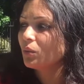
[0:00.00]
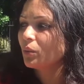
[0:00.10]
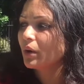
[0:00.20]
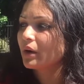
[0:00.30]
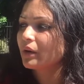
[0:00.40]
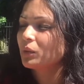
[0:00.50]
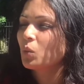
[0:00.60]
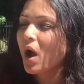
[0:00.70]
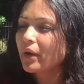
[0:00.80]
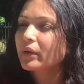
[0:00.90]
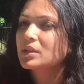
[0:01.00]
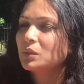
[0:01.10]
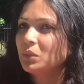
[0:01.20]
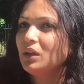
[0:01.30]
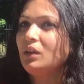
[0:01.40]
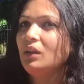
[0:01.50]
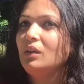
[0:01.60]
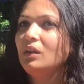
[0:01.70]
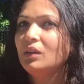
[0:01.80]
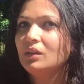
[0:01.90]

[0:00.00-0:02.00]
we're wired to be